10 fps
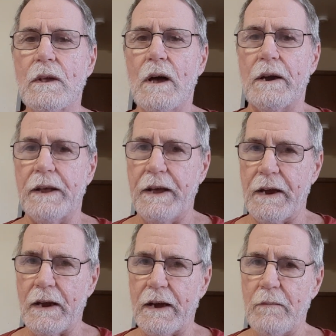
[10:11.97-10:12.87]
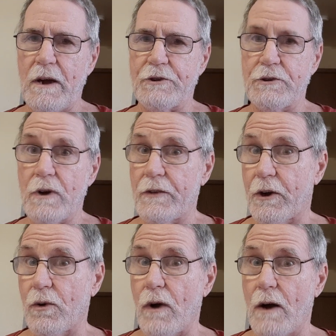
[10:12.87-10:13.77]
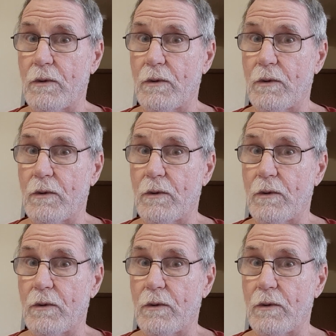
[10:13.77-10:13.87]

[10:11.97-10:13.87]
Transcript: And again, like I mentioned, you have the Quran,